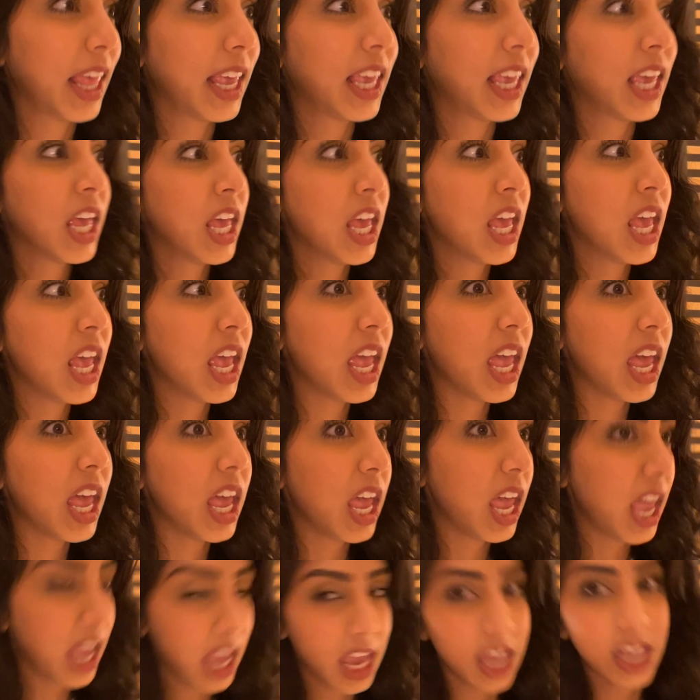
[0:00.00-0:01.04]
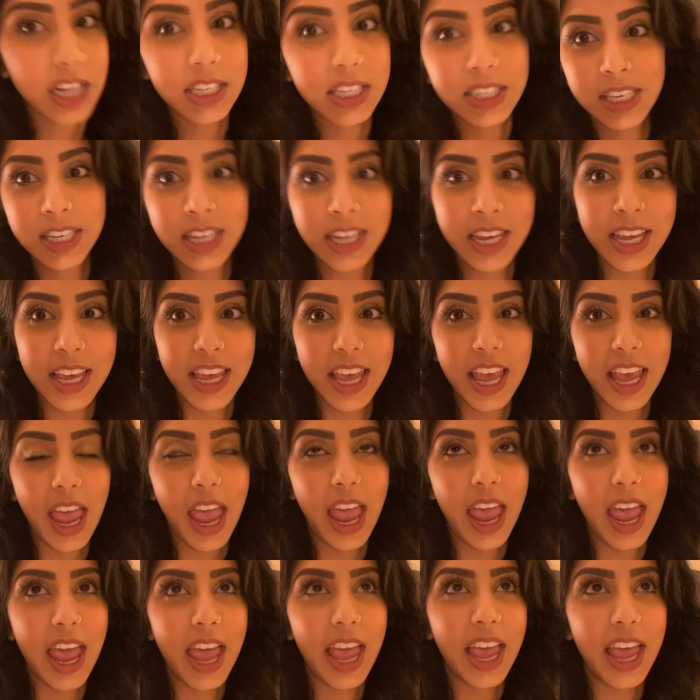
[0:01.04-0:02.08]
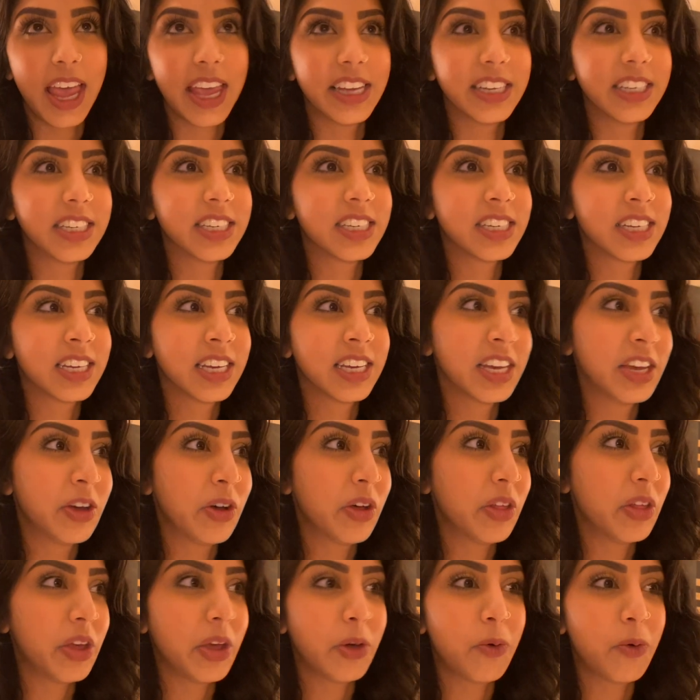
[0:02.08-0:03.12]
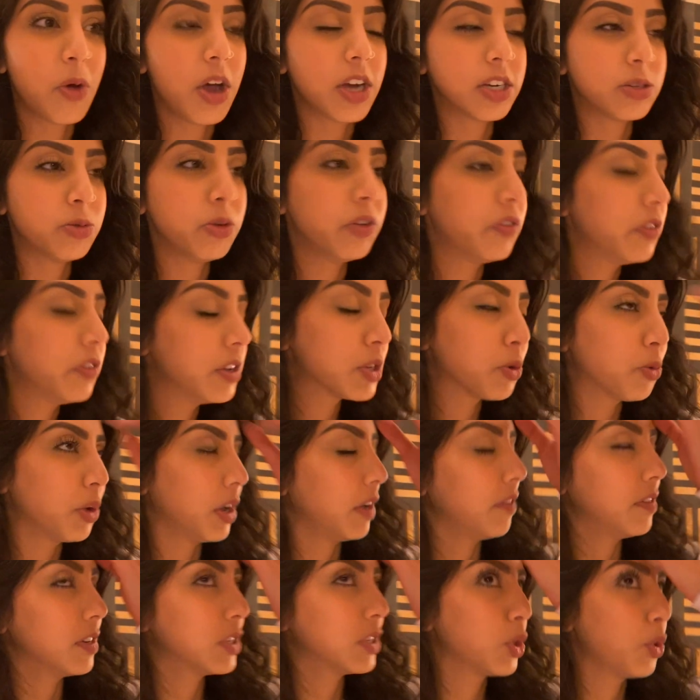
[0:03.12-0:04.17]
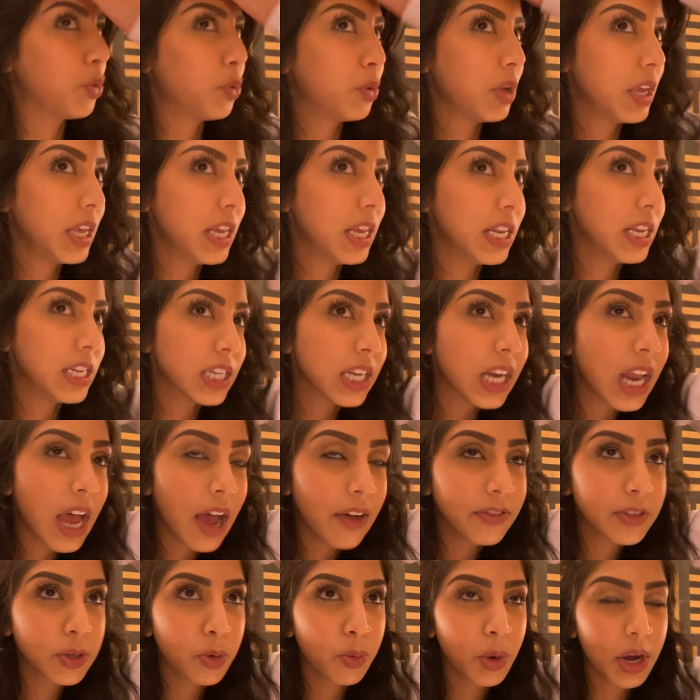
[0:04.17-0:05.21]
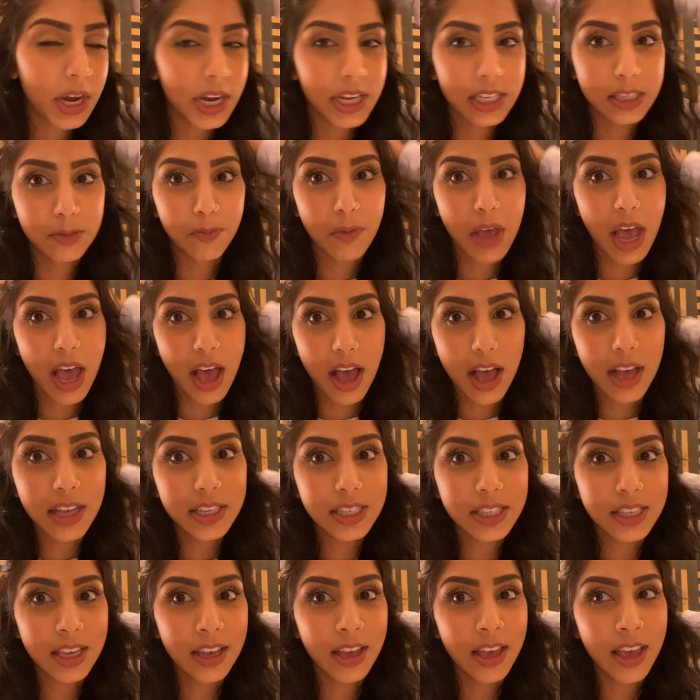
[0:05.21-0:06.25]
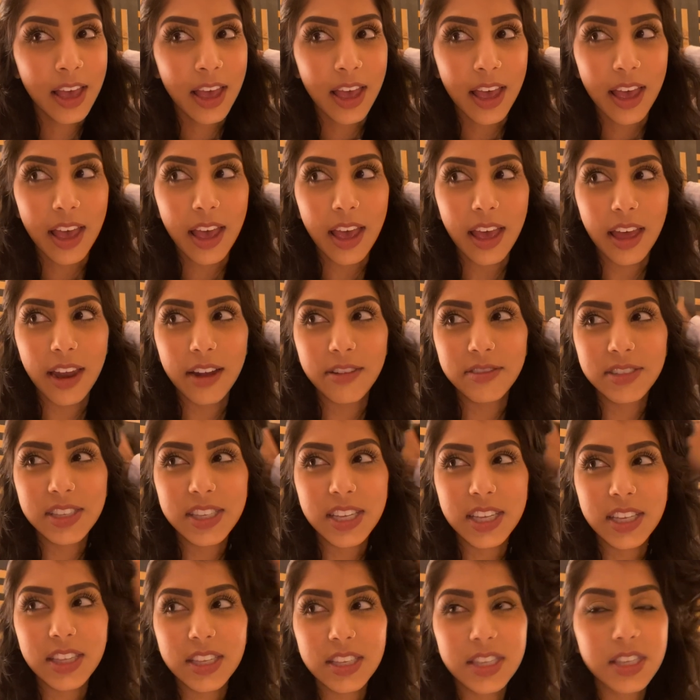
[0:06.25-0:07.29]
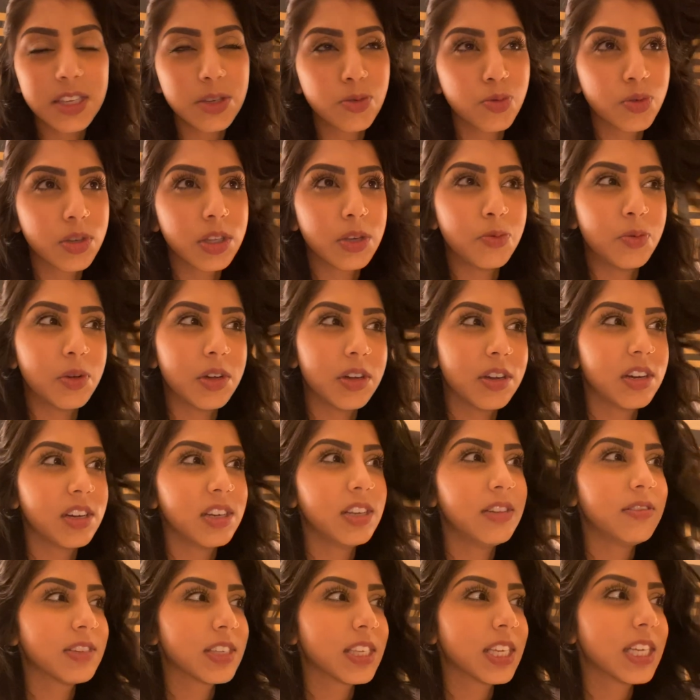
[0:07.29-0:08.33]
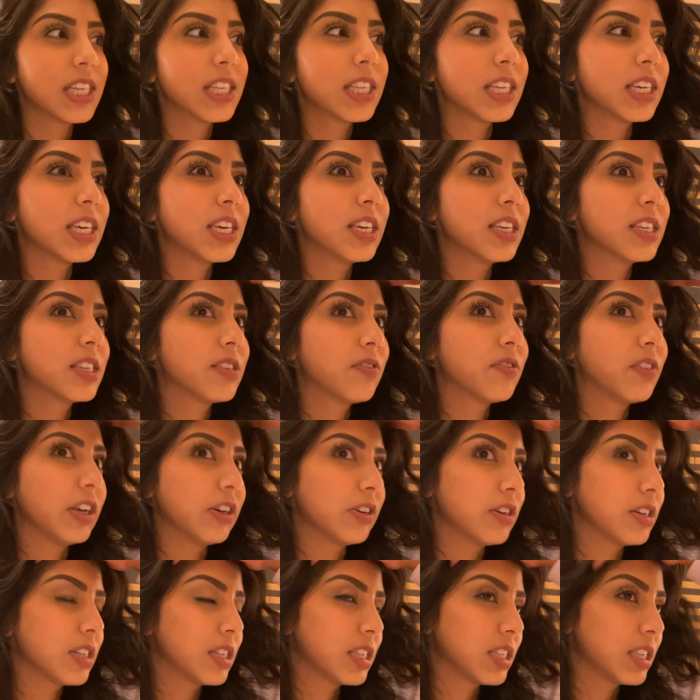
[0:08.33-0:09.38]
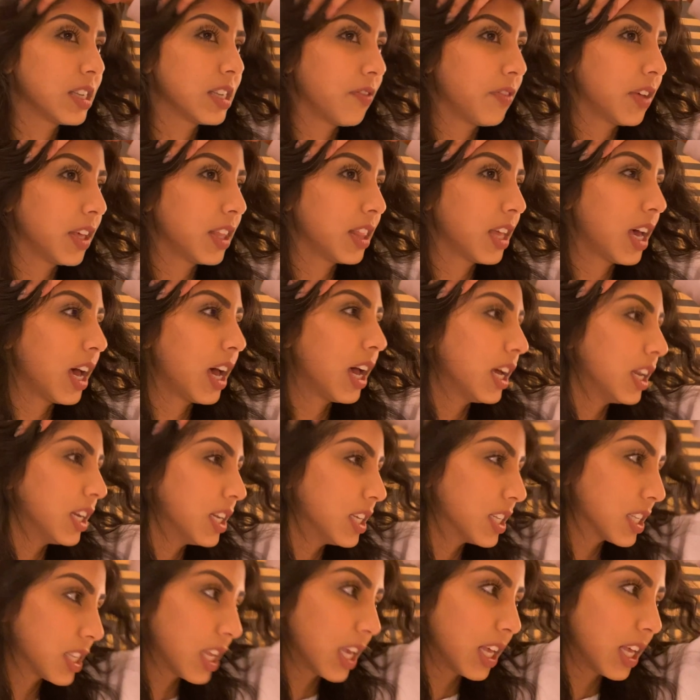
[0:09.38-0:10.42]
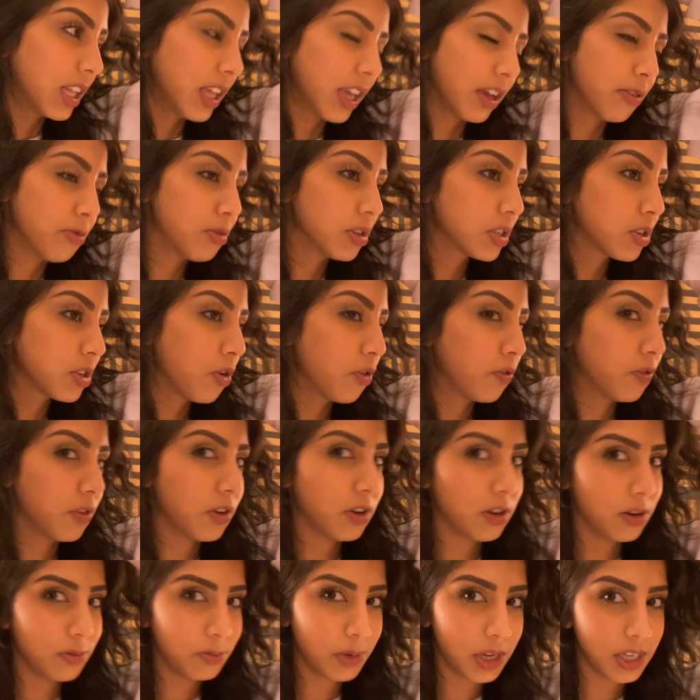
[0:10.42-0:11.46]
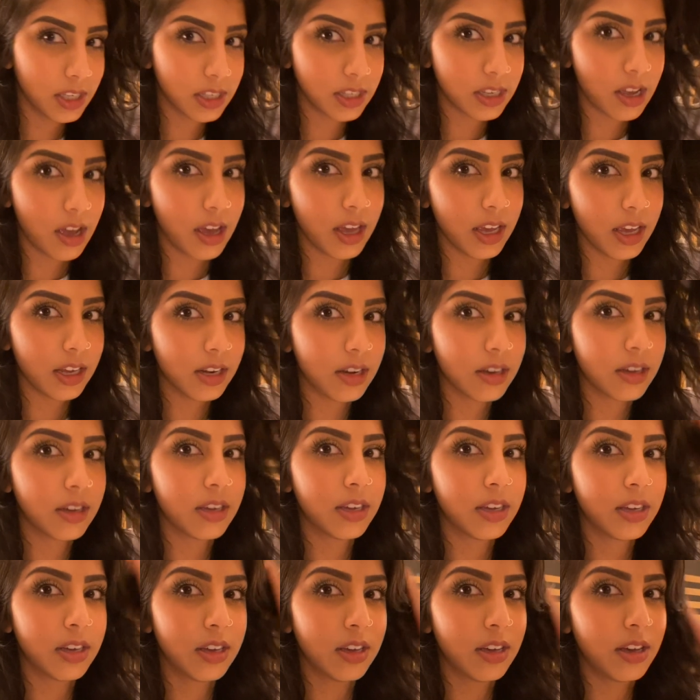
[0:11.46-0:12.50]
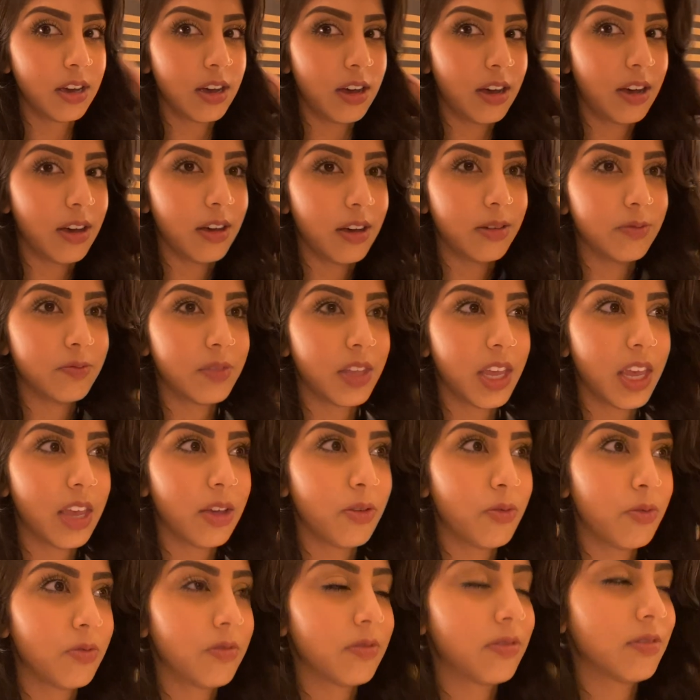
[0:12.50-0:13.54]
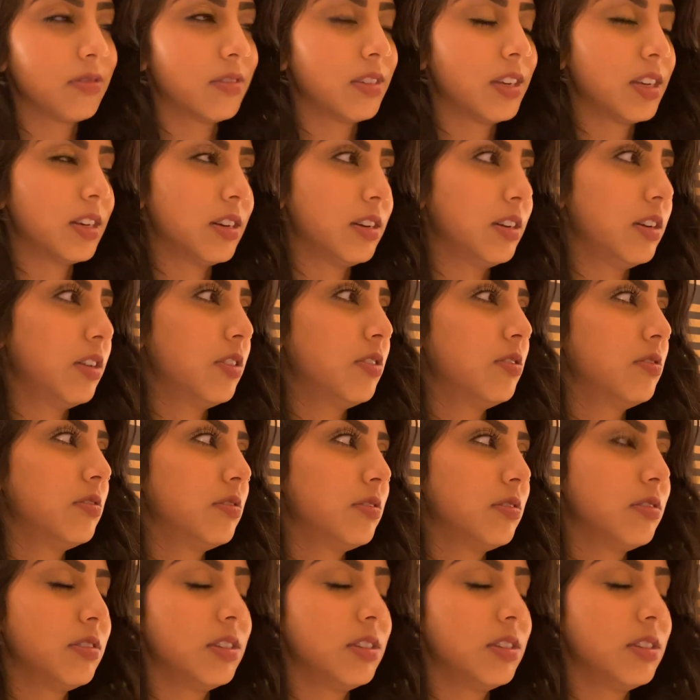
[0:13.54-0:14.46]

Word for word: like ate and like watched movies or whatever, so he didn't have to wear his mask. And I was like, this is really weird. And he was like licking his fingers and stuff like that. And his like leg was over on my side. Um, like, I don't know.